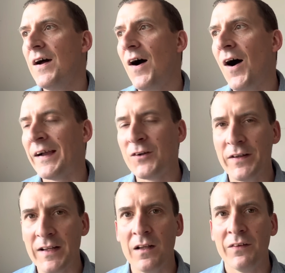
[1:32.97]
I
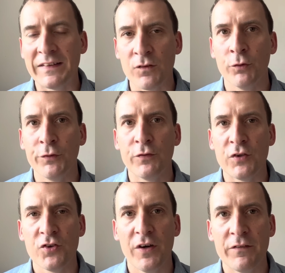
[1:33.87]
kind of like the
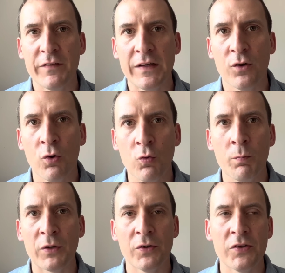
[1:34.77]
ruthless side of it all,
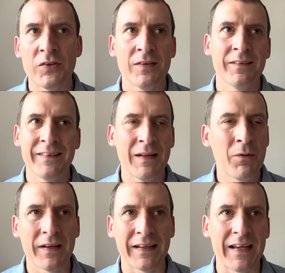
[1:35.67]
because they
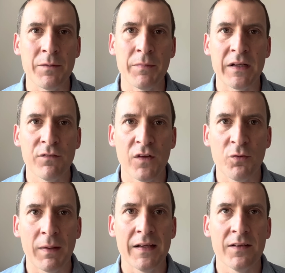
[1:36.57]
weren't going to get any money for those
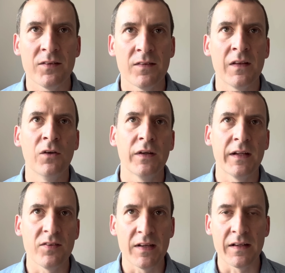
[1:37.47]
players. The longer
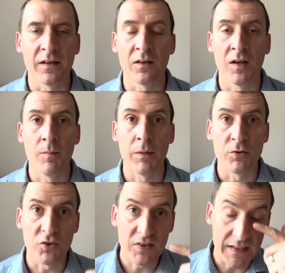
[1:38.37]
they stayed at the club, they were
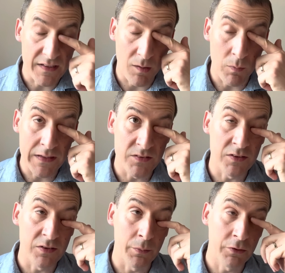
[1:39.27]
just taking up
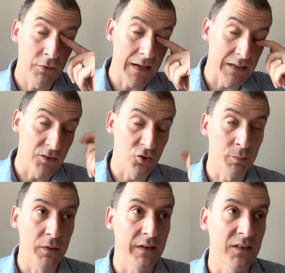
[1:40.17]
wages. They were creating issues
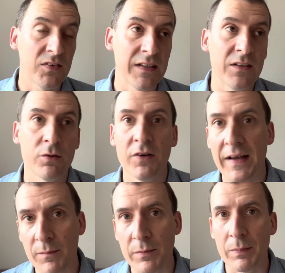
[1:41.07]
behind the scenes. They were
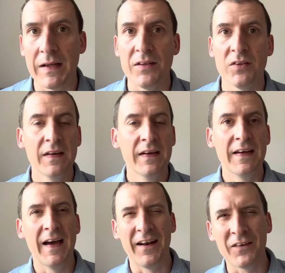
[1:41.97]
unhappy players.
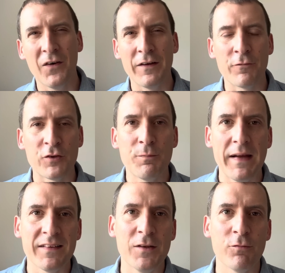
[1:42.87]
And I kind of
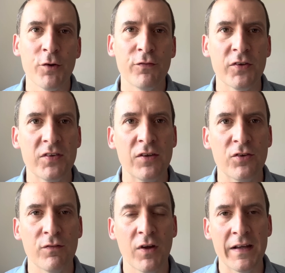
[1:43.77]
respected the ruthlessness
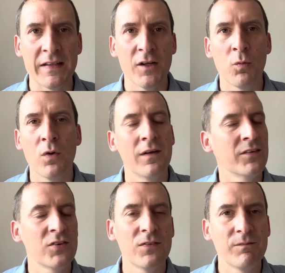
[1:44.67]
of, like, you know
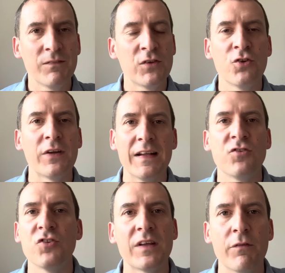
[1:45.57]
what, sod it,
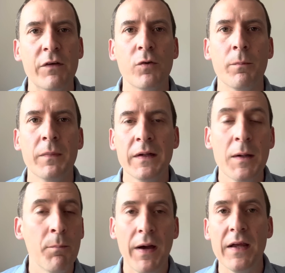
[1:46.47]
let's just get rid of them,
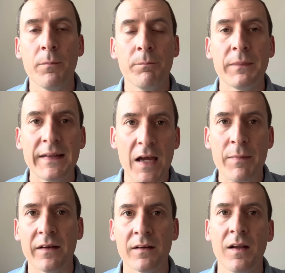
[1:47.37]
pay them, get them
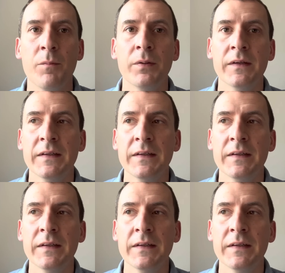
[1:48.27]
out of the club,